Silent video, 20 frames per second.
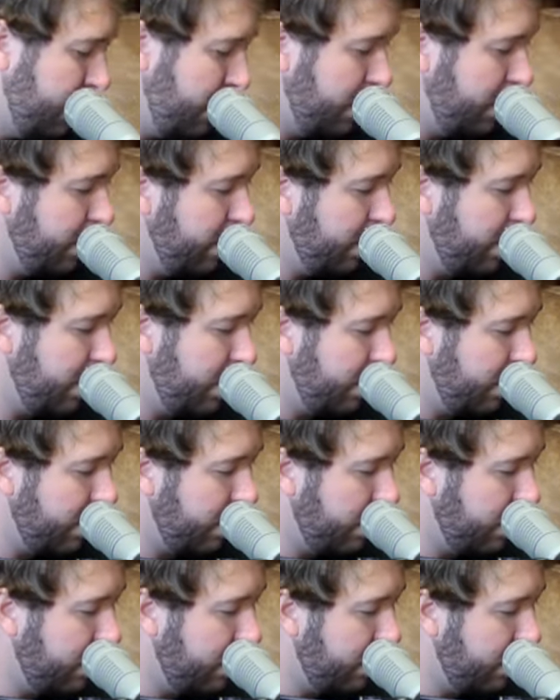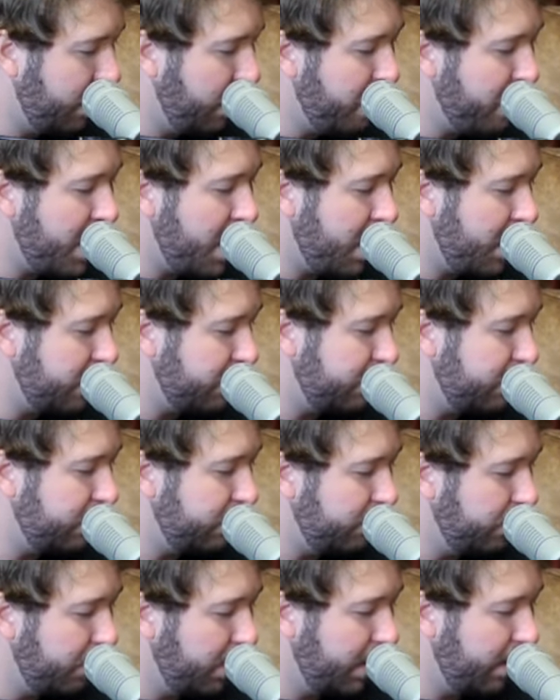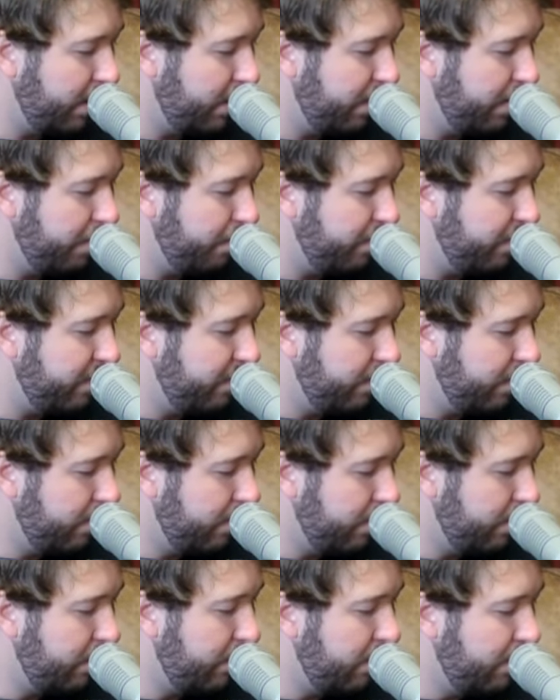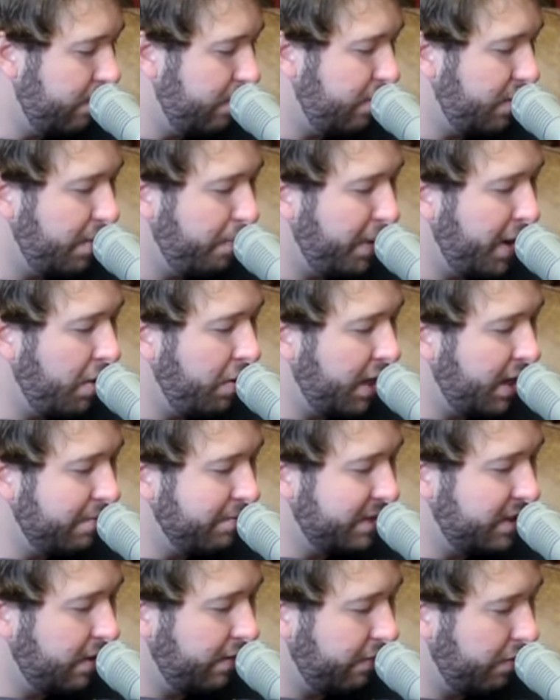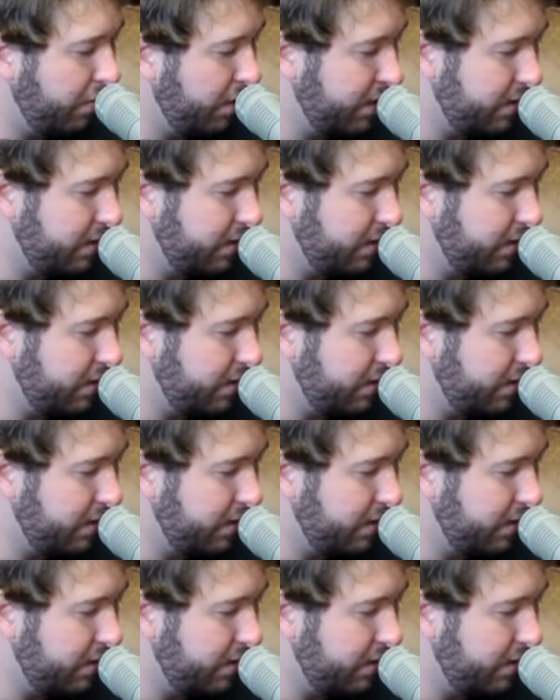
uh, an homage to uh, the the poet himself, Kris